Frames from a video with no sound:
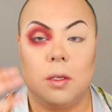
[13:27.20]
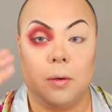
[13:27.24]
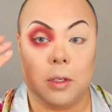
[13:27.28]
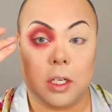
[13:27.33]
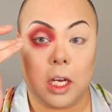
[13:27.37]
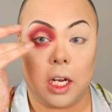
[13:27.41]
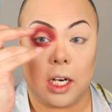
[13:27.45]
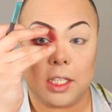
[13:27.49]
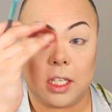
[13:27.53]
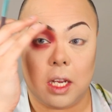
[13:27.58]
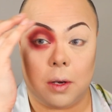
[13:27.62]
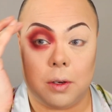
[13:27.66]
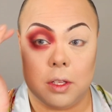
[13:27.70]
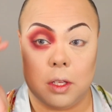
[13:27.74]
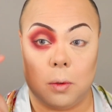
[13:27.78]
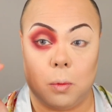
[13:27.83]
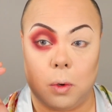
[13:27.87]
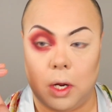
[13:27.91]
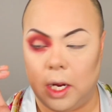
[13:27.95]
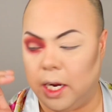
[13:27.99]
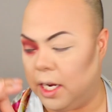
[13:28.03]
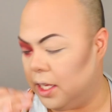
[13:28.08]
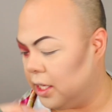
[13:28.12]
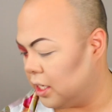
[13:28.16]
I'm going to cut this out with a
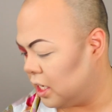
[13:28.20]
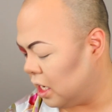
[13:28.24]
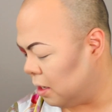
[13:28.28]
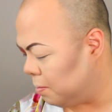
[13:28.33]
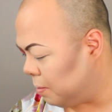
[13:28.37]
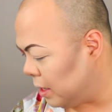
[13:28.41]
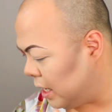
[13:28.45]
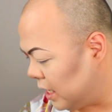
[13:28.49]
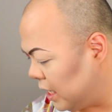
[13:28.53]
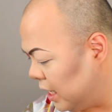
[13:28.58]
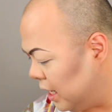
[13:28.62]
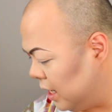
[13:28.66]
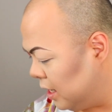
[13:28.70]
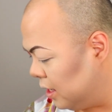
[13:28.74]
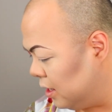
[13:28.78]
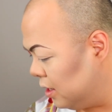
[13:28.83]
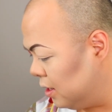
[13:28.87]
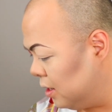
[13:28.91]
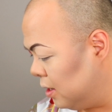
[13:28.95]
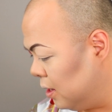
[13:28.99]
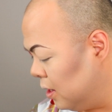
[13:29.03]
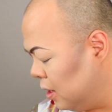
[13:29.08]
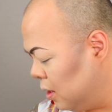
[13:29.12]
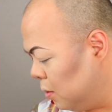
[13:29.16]
white and then go back
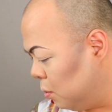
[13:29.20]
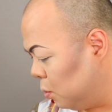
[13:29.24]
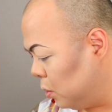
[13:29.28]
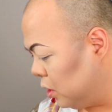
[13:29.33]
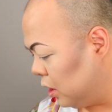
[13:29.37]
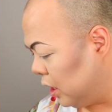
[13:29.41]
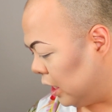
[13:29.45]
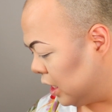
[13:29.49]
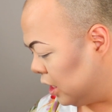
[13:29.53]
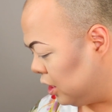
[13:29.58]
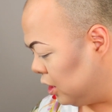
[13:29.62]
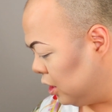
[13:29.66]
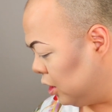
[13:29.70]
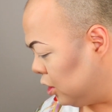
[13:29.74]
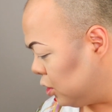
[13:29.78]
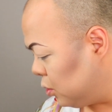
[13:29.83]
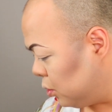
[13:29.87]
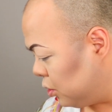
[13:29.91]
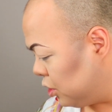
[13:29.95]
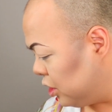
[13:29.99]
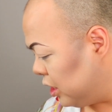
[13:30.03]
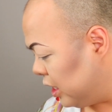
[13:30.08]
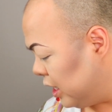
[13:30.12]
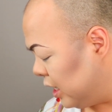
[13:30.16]
in with like a
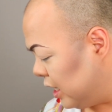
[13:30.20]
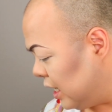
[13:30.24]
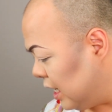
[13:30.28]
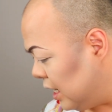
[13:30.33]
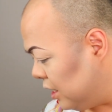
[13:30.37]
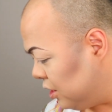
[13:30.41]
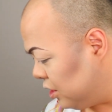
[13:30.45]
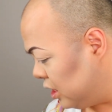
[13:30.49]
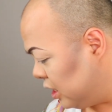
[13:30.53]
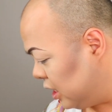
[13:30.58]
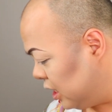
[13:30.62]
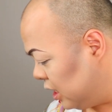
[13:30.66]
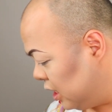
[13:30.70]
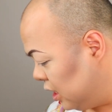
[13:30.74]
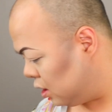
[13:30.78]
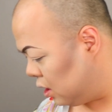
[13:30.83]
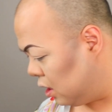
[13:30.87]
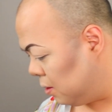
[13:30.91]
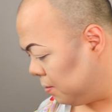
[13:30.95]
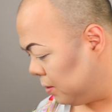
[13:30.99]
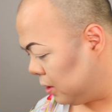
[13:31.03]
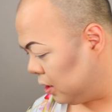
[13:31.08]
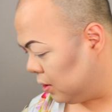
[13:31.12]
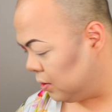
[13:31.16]
neutral shade. Actually,
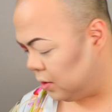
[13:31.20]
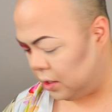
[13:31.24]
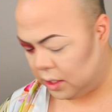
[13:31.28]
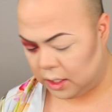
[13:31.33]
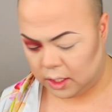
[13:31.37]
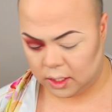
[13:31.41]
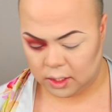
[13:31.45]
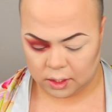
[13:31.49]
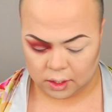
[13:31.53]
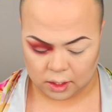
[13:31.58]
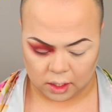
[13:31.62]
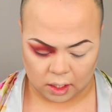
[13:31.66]
I'm going to use this.